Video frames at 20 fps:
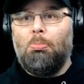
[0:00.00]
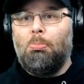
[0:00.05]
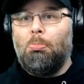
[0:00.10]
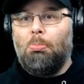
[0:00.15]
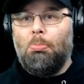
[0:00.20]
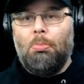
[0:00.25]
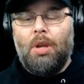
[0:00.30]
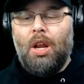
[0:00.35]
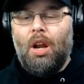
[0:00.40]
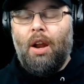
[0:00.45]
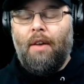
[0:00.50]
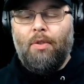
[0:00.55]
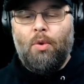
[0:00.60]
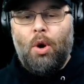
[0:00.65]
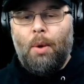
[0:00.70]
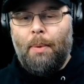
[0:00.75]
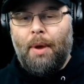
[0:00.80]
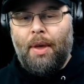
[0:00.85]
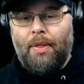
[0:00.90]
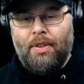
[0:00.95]
you don't have to worry
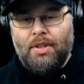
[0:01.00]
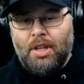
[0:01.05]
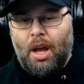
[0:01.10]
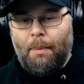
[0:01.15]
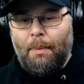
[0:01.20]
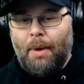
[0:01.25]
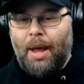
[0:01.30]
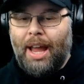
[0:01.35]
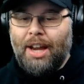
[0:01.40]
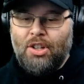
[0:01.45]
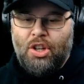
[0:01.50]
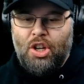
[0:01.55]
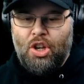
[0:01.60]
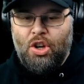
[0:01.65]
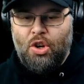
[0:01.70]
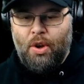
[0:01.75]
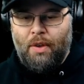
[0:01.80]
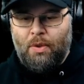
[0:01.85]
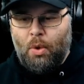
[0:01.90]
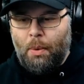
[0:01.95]
about the zombie. Actually, you do
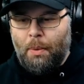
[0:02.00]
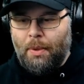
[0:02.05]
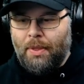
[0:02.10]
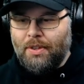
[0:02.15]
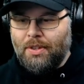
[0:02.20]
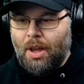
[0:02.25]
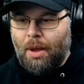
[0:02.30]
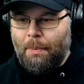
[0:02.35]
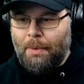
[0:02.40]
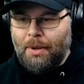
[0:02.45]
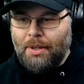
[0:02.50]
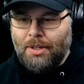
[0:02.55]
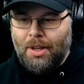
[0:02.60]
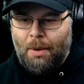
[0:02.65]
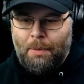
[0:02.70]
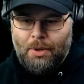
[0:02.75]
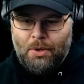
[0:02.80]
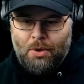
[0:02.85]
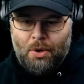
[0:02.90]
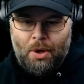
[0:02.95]
have to worry about the zombies.
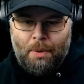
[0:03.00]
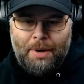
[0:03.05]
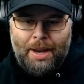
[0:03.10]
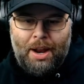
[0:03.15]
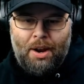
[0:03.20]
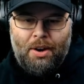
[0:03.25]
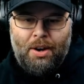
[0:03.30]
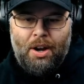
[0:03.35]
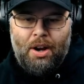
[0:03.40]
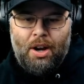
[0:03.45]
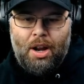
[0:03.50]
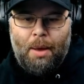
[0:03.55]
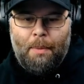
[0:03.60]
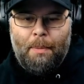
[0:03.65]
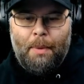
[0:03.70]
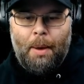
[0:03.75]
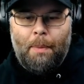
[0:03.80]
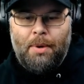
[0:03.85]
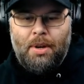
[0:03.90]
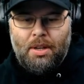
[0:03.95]
Zombies will come down here and come
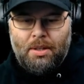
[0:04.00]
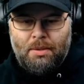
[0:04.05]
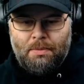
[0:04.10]
up. You just